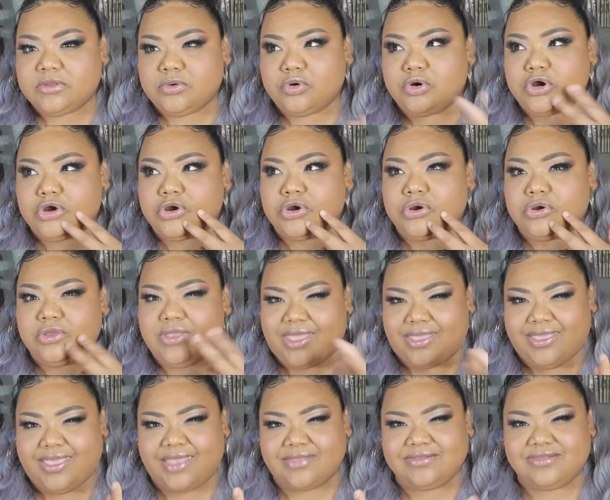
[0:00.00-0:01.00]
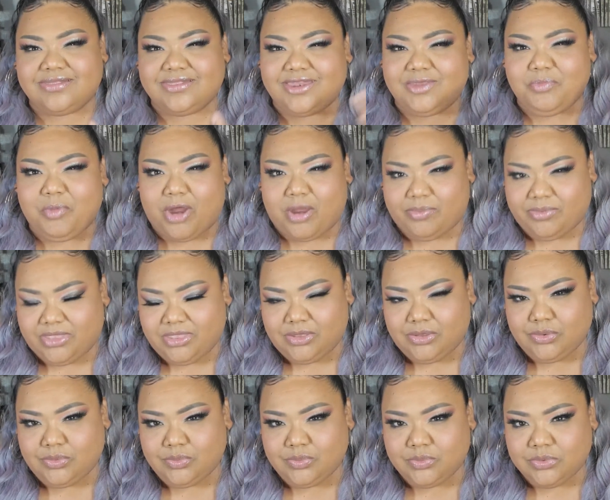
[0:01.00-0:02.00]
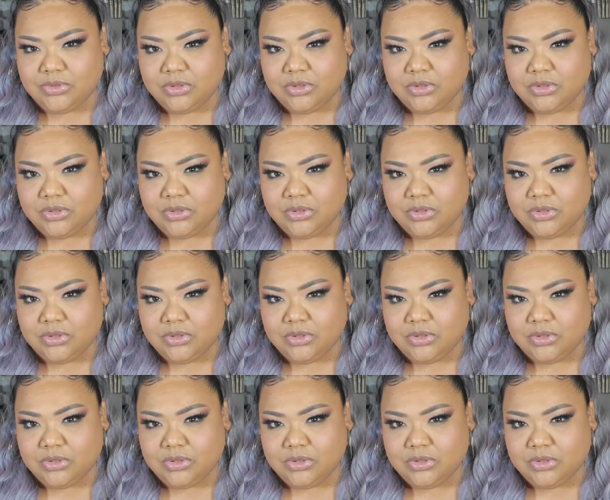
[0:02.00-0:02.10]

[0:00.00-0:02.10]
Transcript: or yeah, Kansas City barbecue,